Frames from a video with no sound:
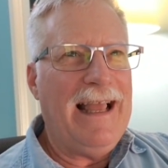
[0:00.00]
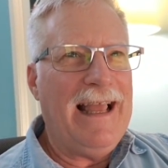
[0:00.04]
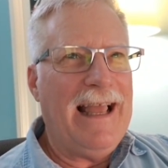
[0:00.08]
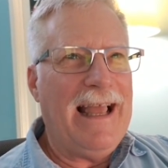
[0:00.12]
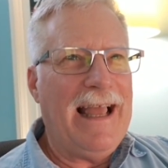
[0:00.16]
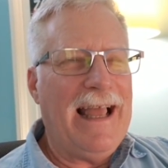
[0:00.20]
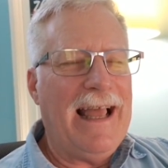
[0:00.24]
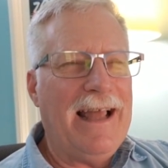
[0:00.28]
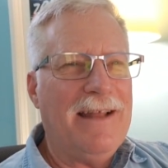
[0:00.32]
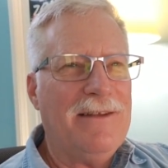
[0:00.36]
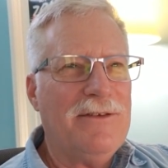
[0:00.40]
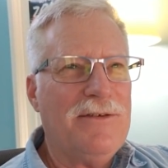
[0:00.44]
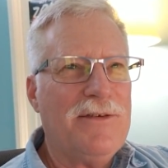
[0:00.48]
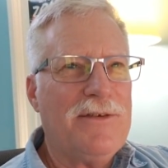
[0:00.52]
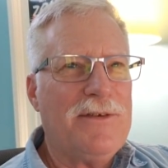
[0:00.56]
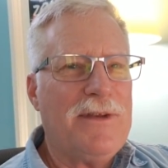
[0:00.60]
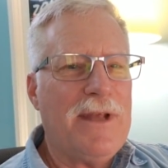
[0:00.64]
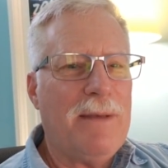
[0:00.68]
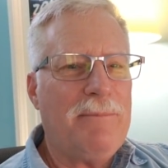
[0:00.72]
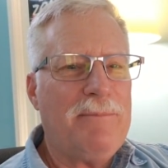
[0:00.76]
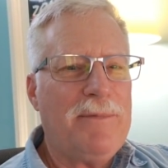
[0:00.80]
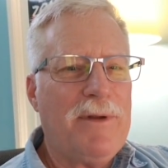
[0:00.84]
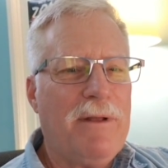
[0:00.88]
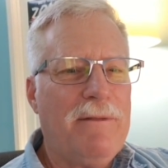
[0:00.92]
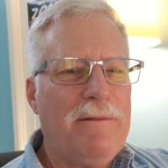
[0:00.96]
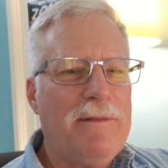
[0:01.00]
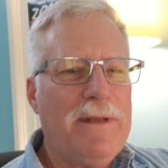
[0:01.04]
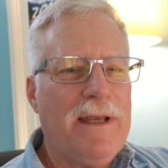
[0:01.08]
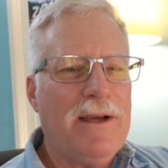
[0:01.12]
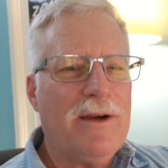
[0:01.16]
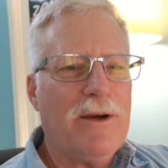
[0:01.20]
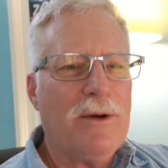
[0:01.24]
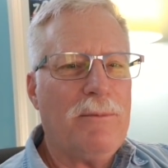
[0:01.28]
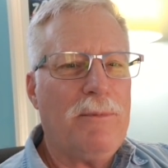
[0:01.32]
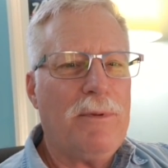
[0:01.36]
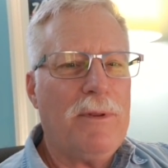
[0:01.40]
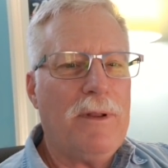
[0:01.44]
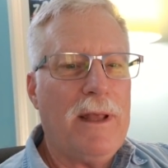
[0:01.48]
and stepped on the
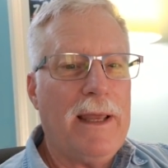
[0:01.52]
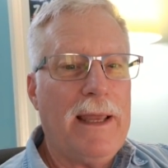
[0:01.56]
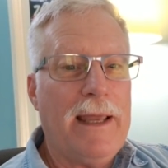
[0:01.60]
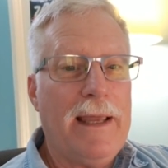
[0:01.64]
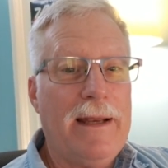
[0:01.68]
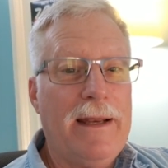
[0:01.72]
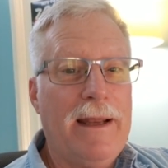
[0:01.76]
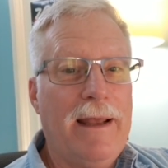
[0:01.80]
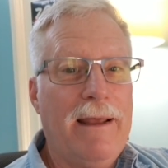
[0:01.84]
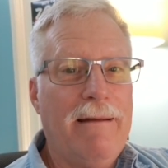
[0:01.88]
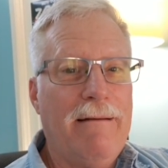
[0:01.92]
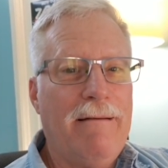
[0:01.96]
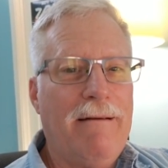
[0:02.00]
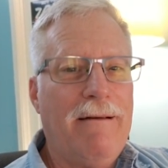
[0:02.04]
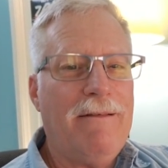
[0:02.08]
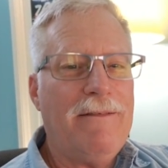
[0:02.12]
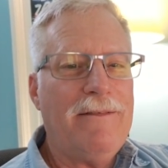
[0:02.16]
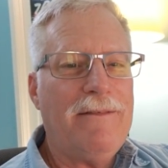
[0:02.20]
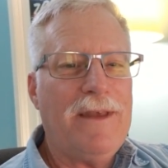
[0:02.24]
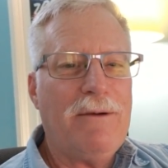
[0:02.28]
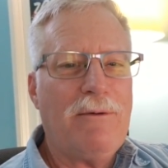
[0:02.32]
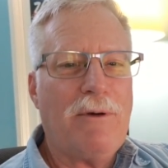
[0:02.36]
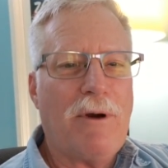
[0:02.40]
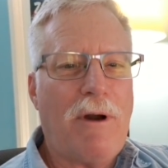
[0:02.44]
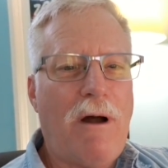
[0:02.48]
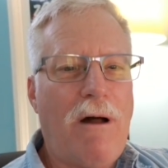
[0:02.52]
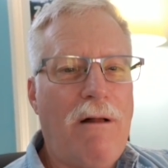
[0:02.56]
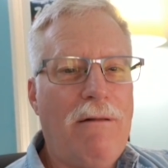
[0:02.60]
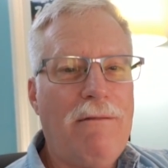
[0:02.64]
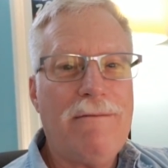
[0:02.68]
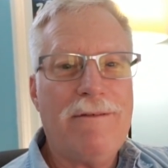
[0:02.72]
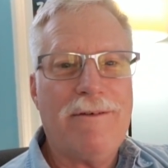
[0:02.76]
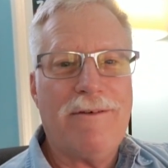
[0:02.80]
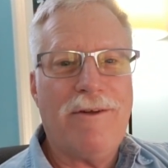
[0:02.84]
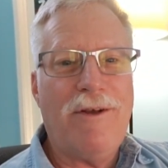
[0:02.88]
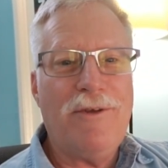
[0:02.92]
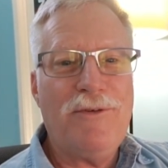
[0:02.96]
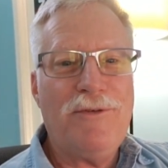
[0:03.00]
airplane, and they were
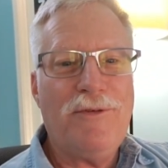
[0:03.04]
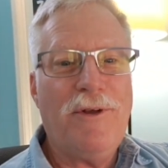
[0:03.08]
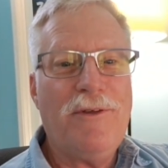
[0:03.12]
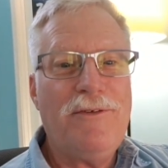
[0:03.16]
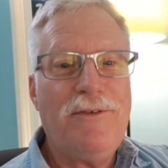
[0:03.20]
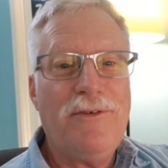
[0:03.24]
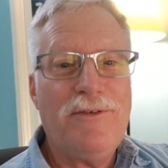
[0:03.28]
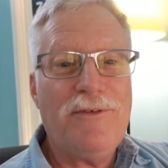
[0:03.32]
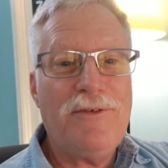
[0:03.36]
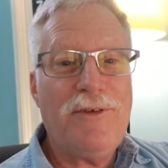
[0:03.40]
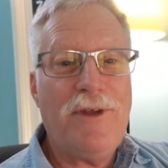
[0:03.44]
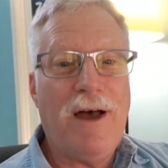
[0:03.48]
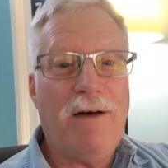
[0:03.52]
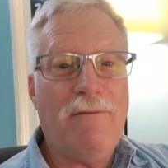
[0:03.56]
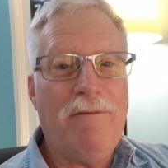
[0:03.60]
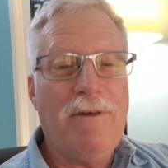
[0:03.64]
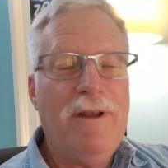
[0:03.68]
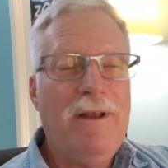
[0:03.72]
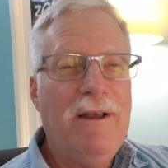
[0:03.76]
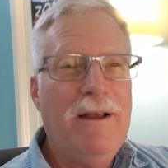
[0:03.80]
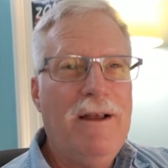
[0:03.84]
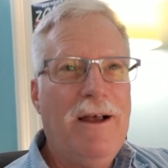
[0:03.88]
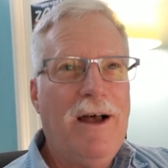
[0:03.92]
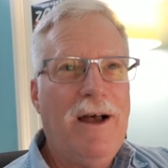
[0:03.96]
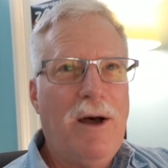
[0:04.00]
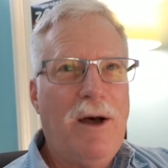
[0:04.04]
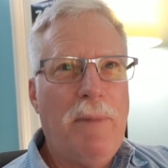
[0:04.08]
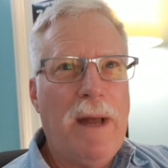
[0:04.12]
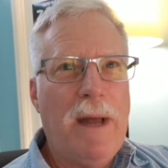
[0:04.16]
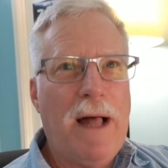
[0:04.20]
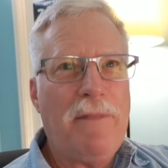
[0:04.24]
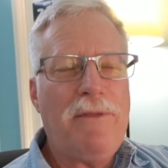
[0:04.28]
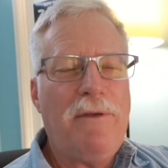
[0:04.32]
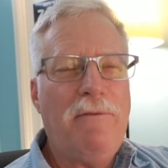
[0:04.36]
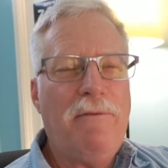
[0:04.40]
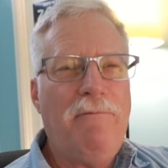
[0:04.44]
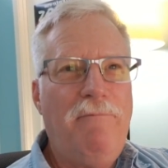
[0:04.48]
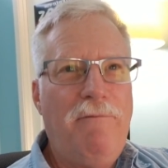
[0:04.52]
hollering all sorts of stuff
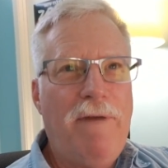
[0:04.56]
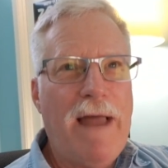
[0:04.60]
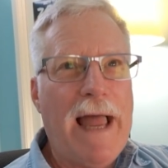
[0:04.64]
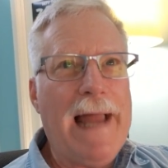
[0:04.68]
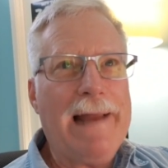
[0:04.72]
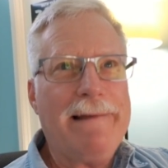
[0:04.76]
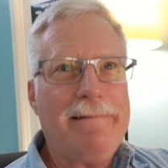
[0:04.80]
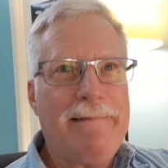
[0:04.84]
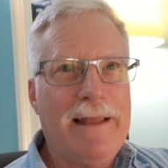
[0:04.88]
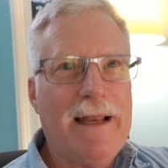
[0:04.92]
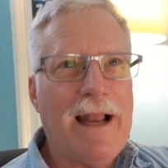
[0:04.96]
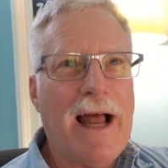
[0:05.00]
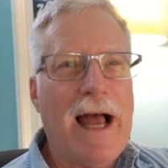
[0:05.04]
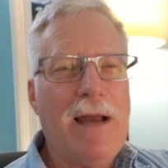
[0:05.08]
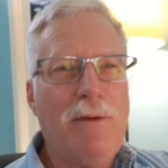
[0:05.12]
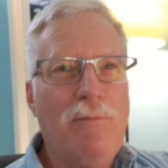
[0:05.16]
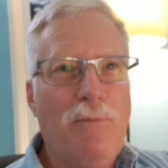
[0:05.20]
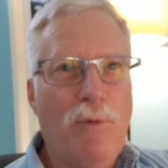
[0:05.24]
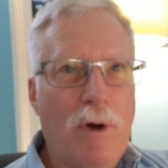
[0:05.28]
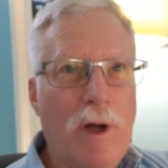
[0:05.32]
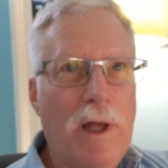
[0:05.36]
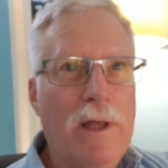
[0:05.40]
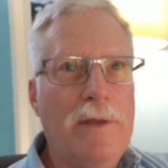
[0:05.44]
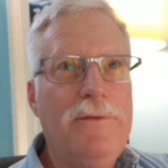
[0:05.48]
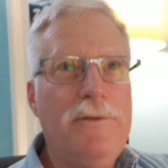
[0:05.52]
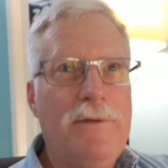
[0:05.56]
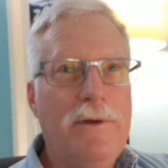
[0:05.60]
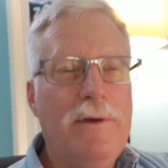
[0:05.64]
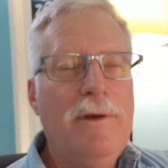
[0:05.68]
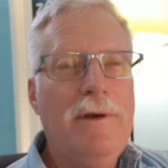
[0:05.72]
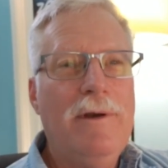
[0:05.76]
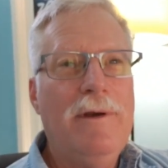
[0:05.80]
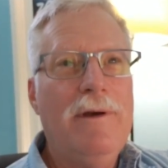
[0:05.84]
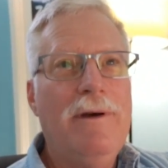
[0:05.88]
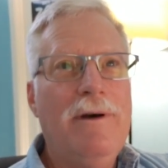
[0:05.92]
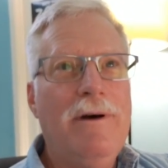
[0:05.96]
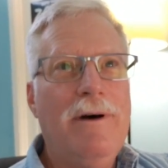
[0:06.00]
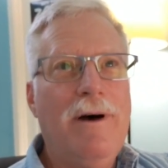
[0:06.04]
about the fact that I was
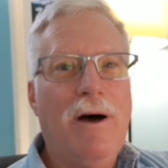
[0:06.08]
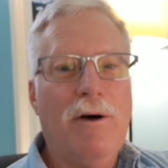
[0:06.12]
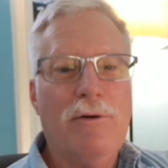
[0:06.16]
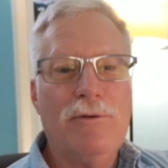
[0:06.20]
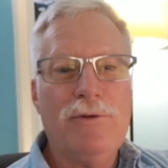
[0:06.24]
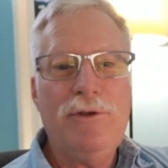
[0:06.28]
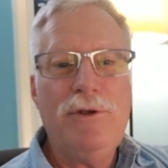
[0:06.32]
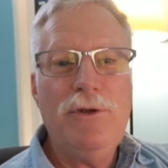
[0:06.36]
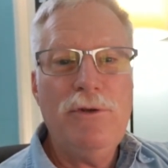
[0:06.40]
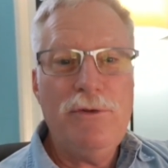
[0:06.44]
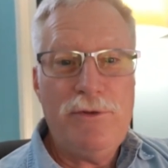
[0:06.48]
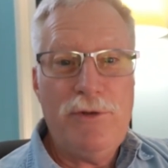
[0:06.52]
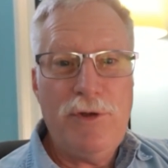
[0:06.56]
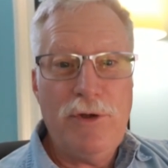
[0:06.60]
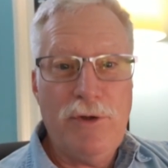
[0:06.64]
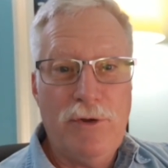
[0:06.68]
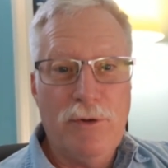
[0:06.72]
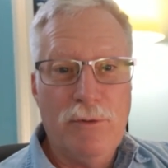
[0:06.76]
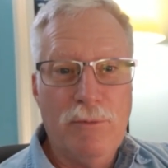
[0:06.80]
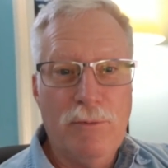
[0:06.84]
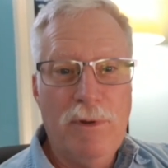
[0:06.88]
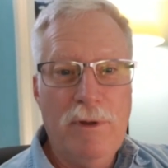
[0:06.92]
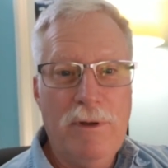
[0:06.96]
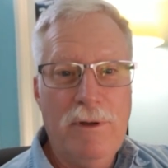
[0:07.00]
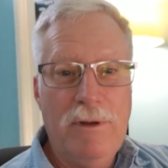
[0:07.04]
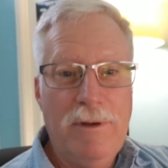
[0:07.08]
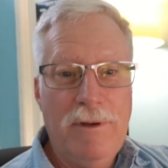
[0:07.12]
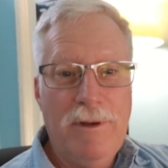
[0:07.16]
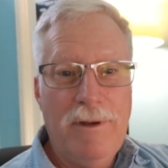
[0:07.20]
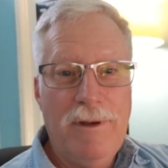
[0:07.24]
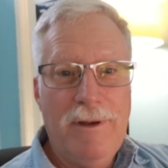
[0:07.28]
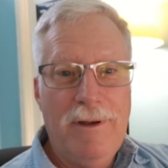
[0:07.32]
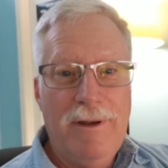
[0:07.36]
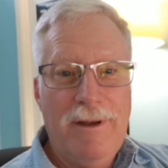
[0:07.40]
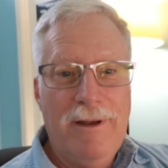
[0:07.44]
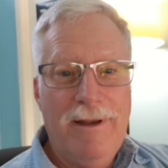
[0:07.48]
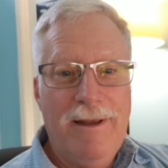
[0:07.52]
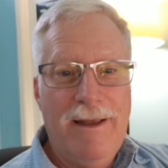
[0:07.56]
on YouTube
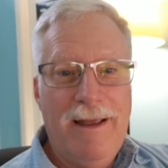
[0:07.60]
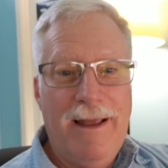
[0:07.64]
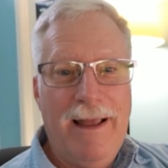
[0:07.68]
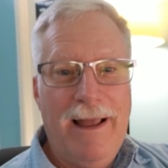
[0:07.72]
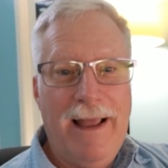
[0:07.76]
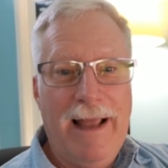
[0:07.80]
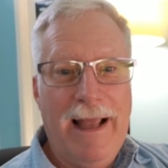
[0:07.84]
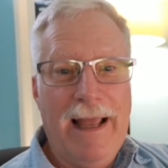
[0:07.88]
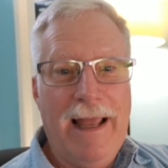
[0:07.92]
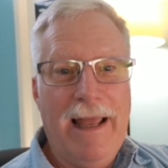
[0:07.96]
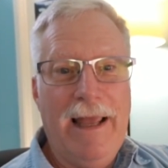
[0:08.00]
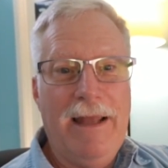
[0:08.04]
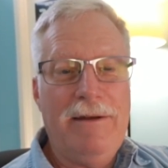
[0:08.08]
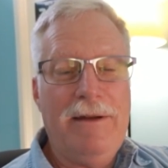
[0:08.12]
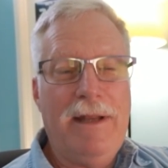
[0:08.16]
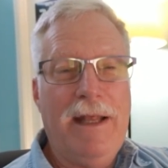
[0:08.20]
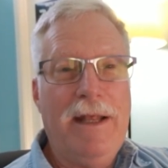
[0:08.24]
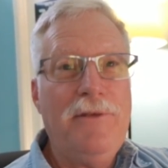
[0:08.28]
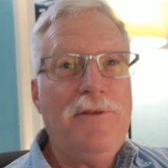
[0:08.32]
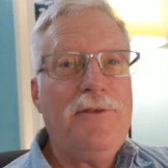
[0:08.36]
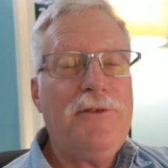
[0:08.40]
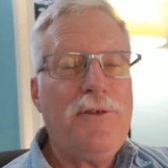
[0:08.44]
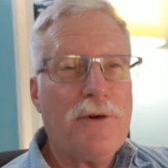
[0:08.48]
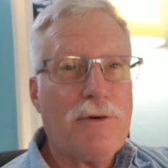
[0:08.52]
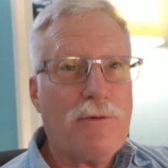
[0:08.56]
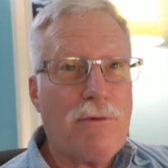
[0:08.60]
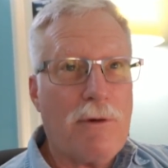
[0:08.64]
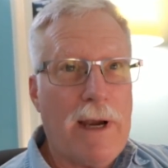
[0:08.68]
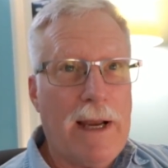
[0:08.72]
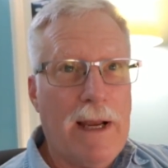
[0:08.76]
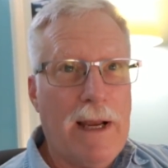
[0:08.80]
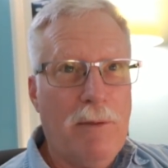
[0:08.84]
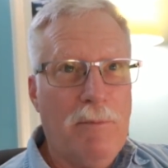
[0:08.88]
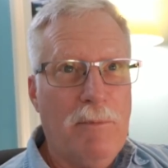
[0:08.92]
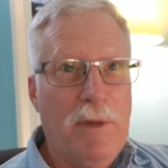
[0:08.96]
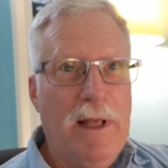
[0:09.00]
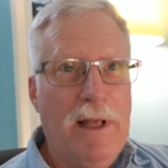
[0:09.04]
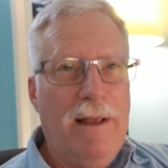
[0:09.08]
and
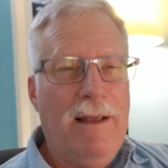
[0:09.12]
Instagram.